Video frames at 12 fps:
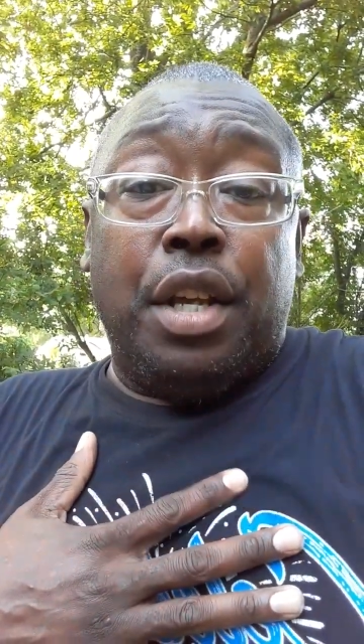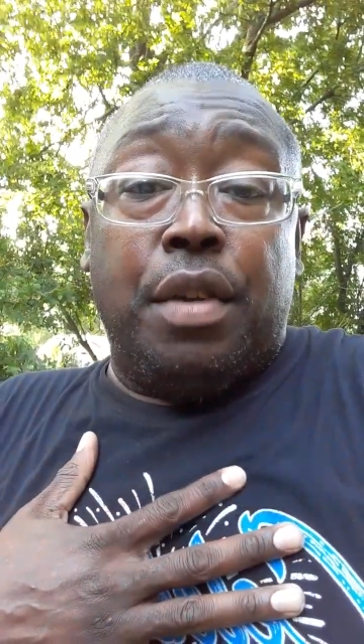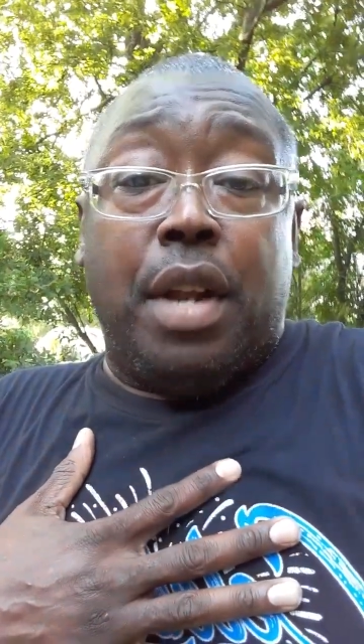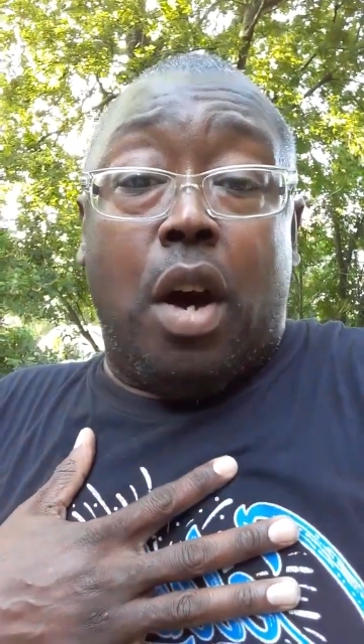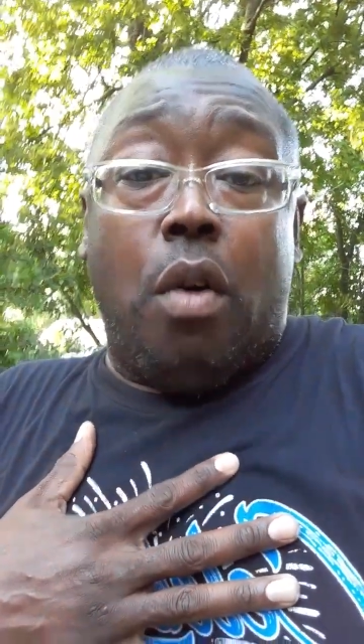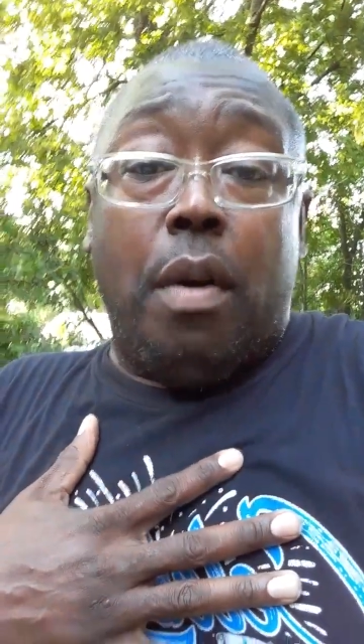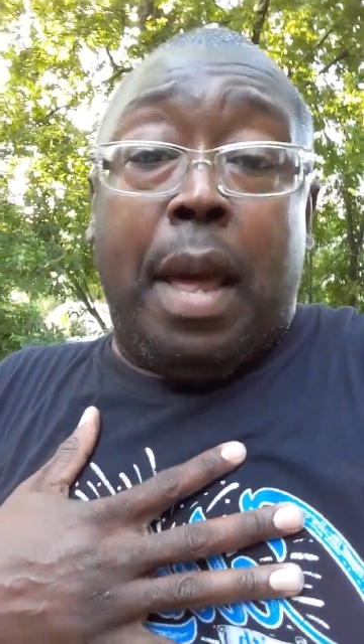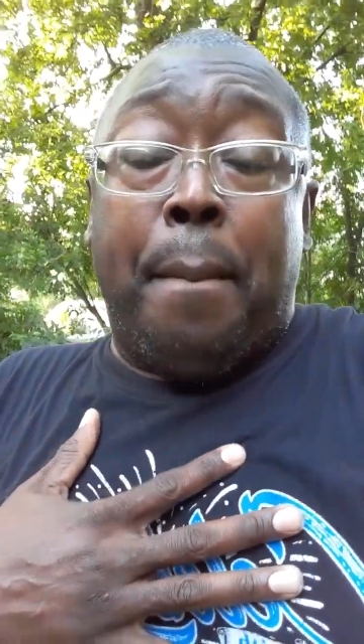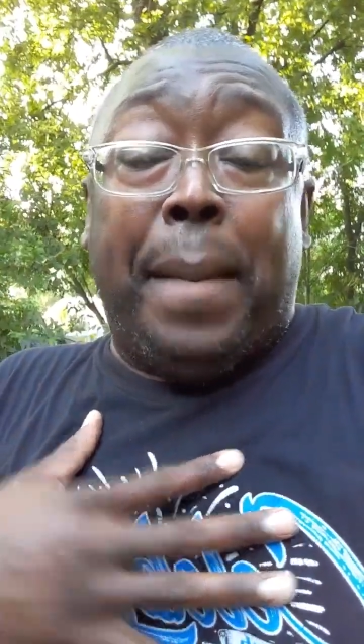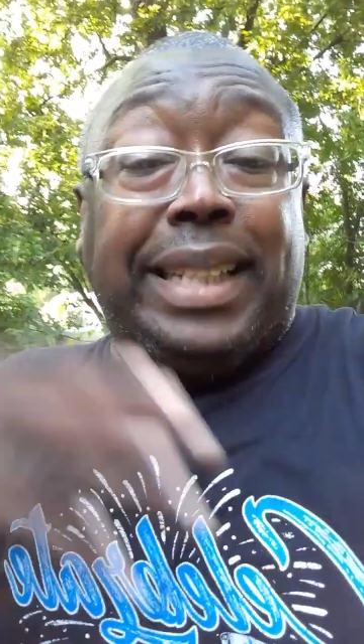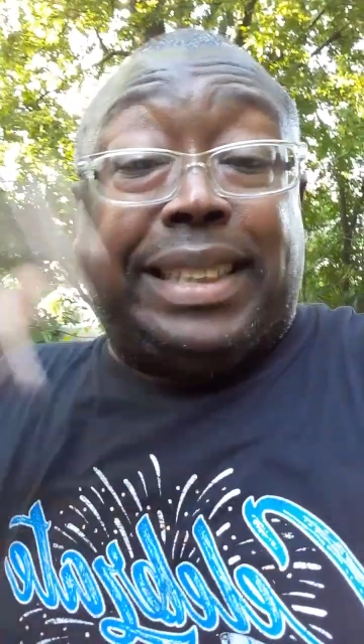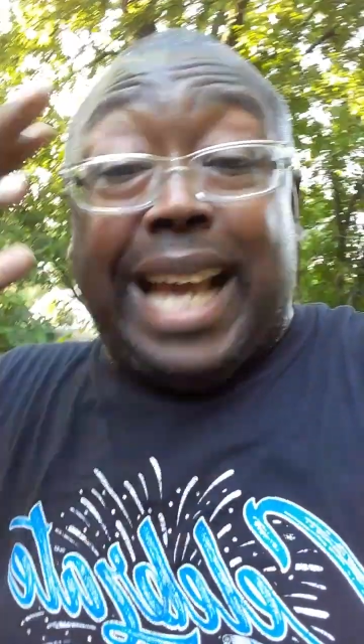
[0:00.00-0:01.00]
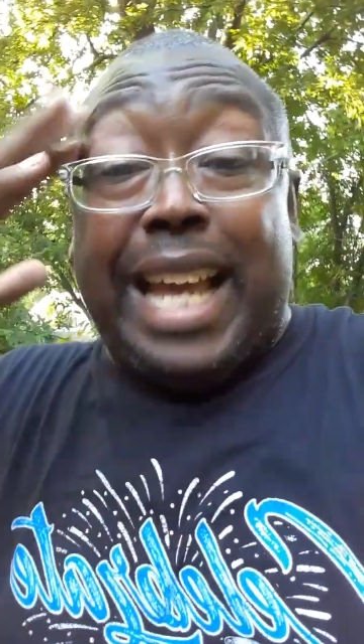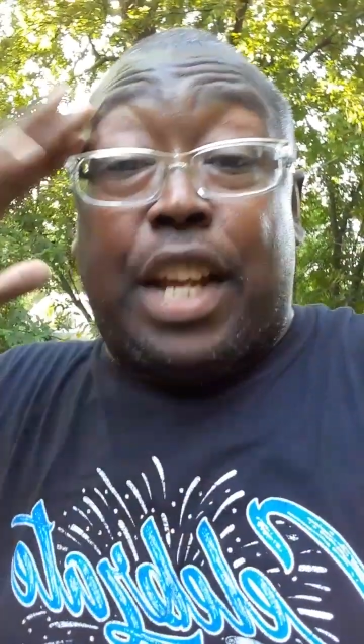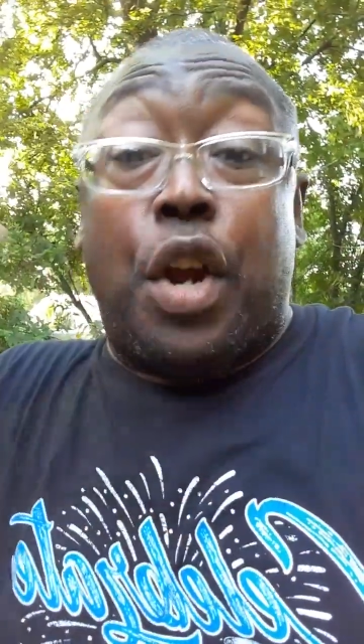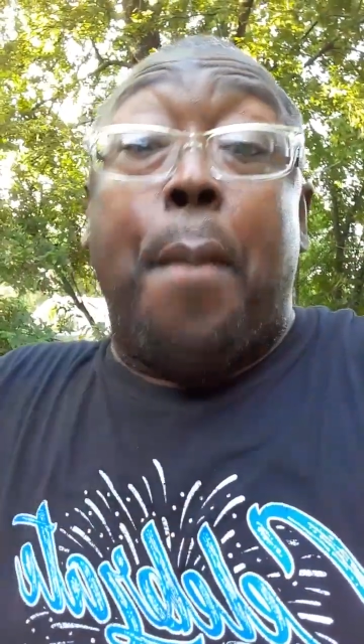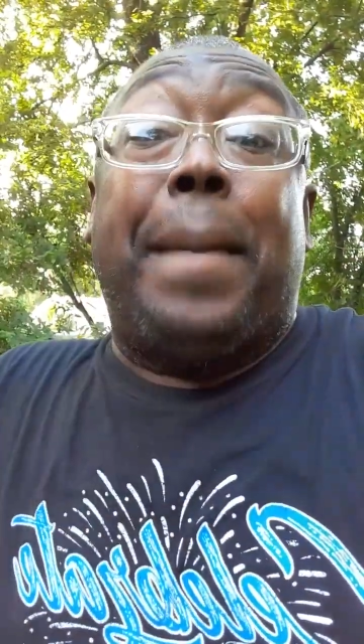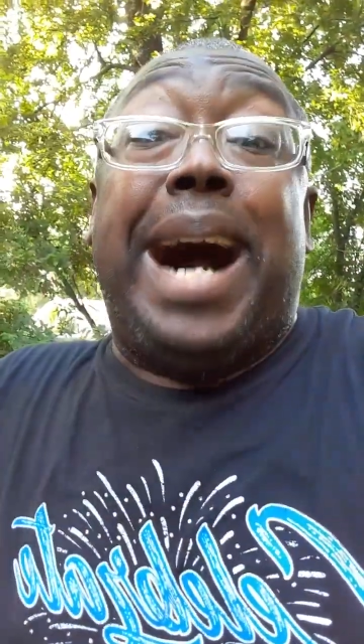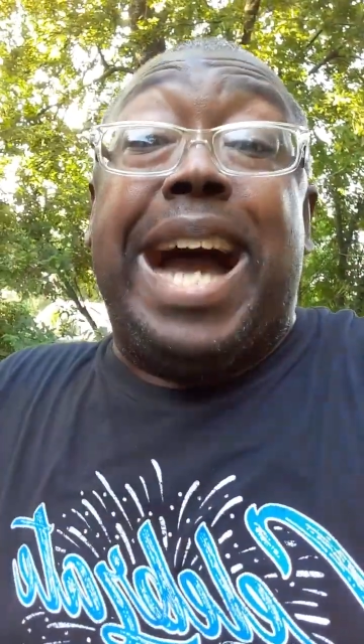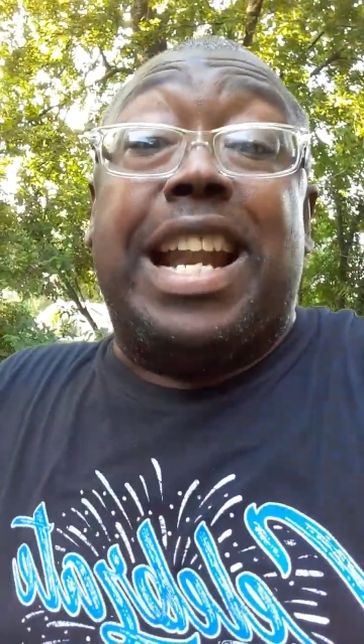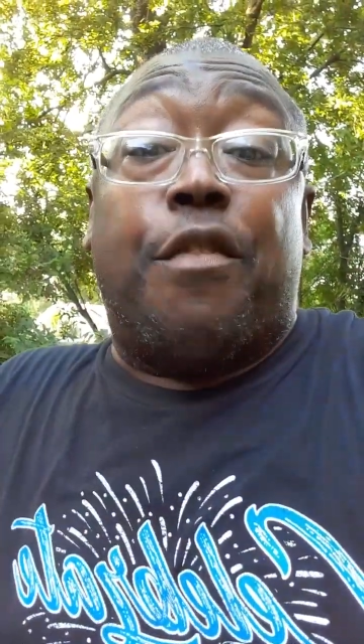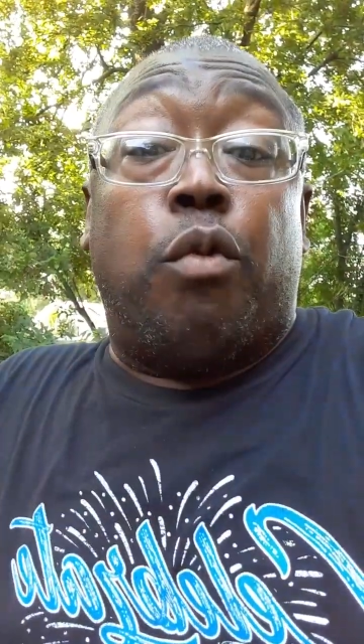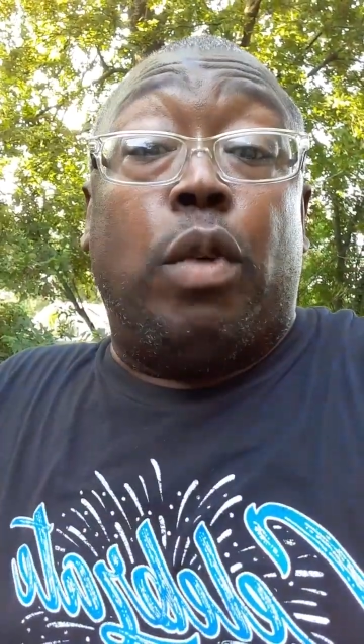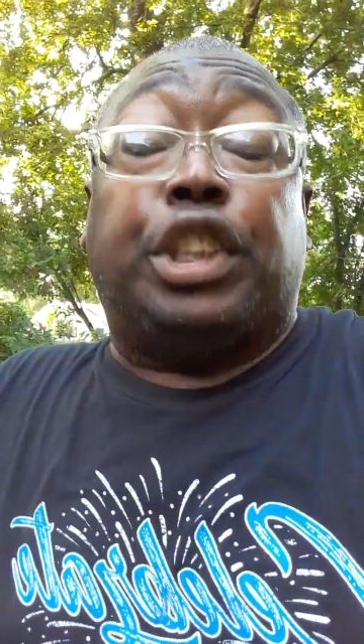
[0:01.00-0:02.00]
It may take your mind
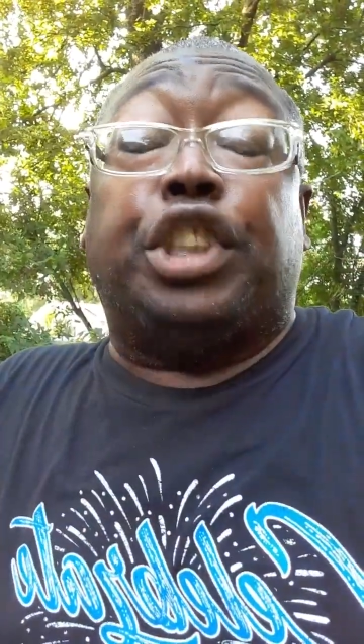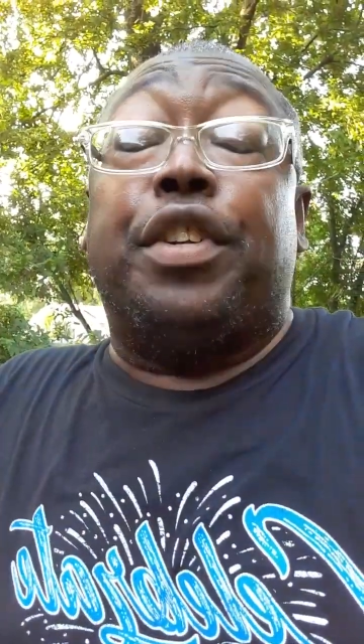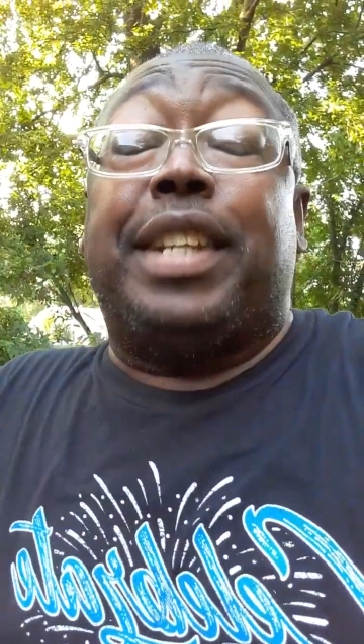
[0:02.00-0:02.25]
off what you're